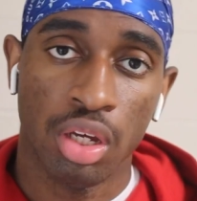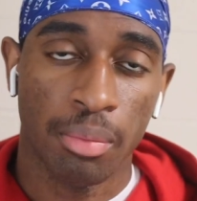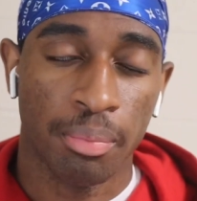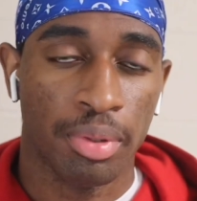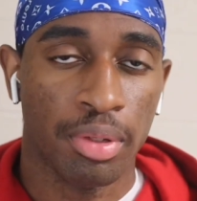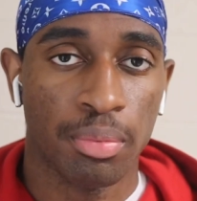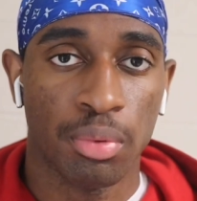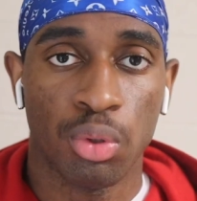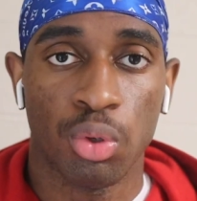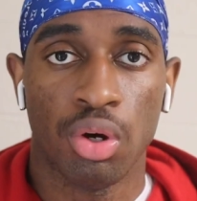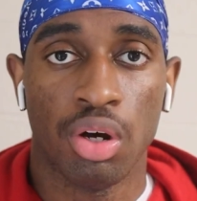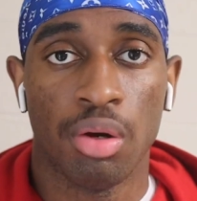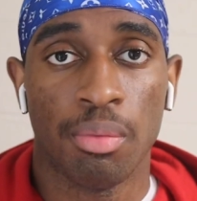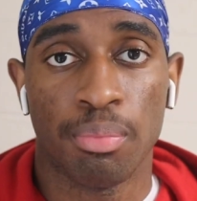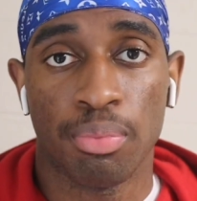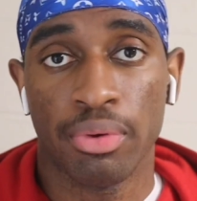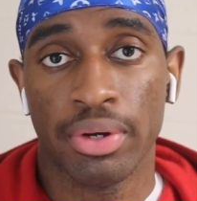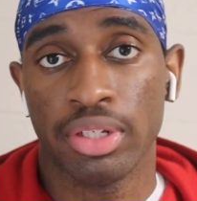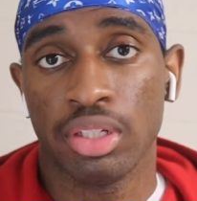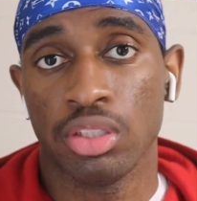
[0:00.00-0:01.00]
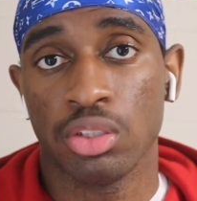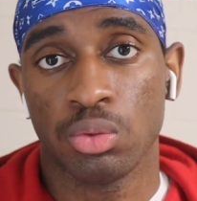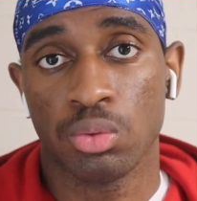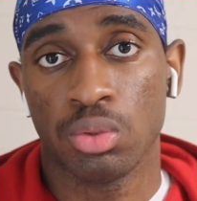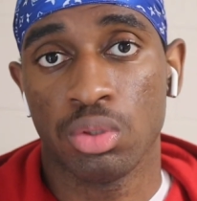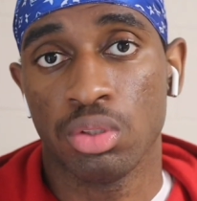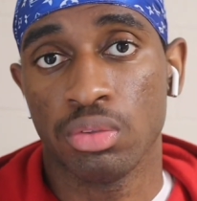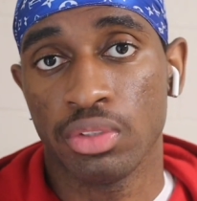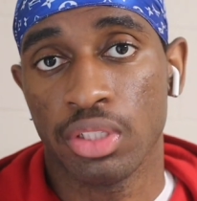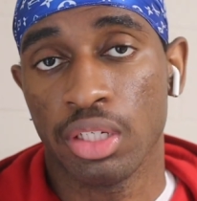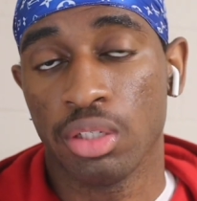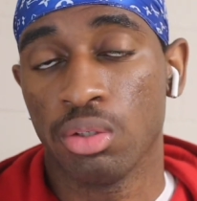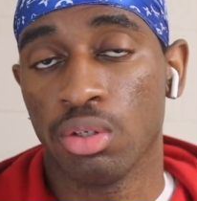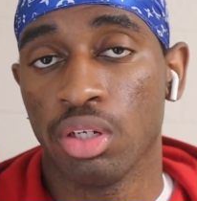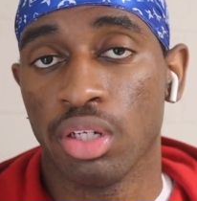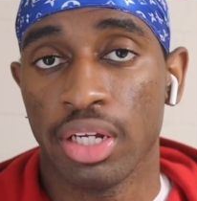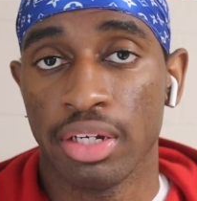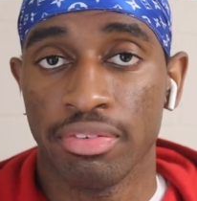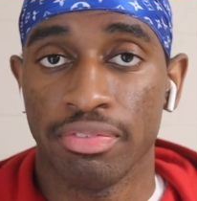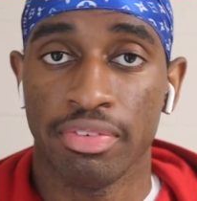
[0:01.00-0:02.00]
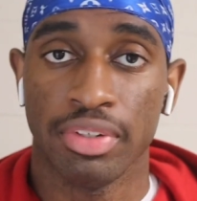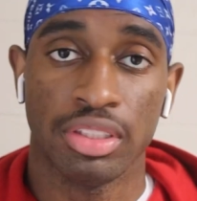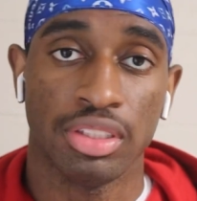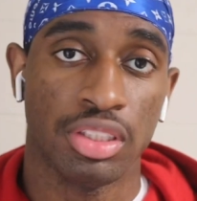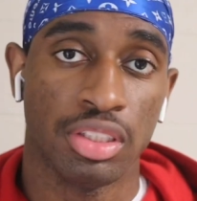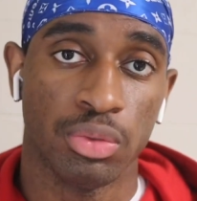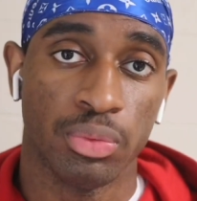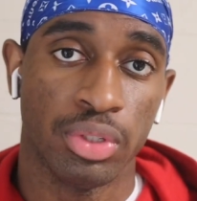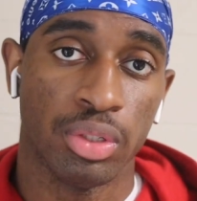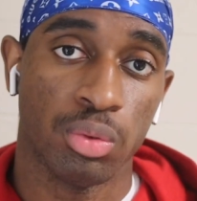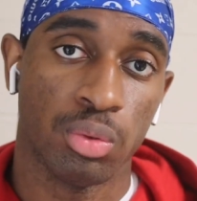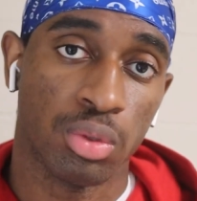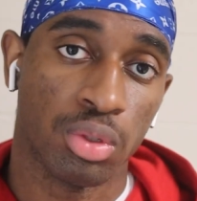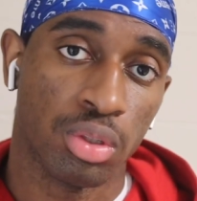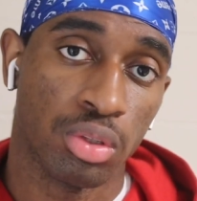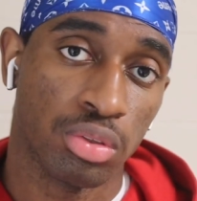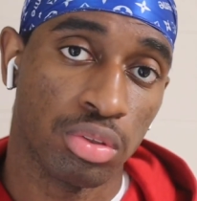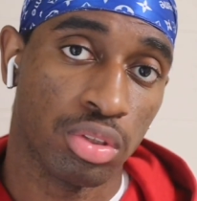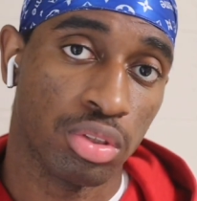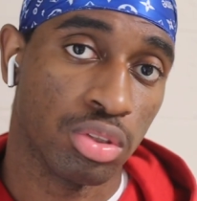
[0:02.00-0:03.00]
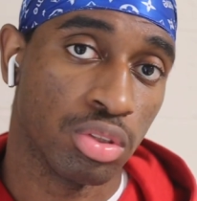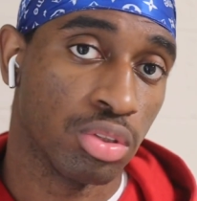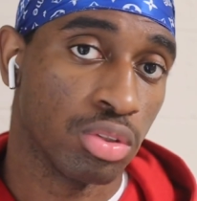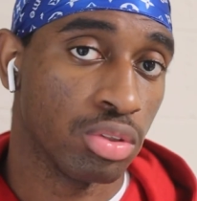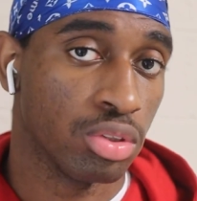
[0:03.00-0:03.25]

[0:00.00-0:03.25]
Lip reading: People go on pointless wolves, they go on like 15-week wolves,